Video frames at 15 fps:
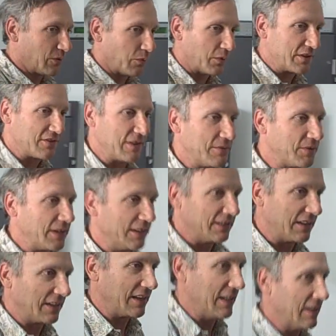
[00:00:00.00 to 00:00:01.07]
Once they've gotten
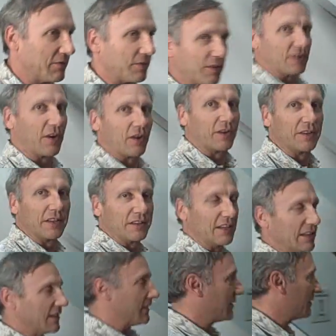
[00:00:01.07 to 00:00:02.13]
the key for the car that
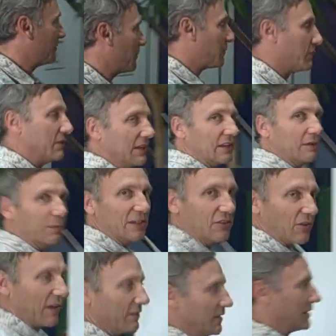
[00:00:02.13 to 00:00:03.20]
they need to be
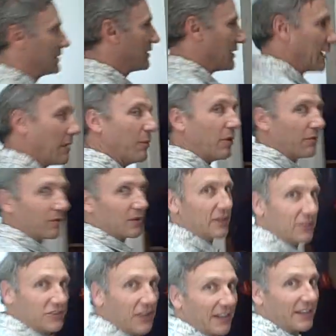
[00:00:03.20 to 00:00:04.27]
driving, we come over
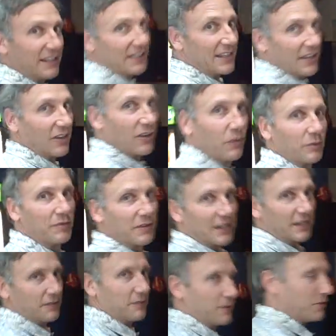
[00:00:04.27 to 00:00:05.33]
and check in here. We've
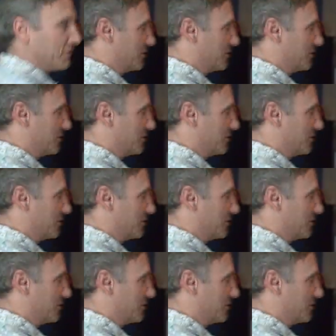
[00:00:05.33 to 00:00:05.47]
got a little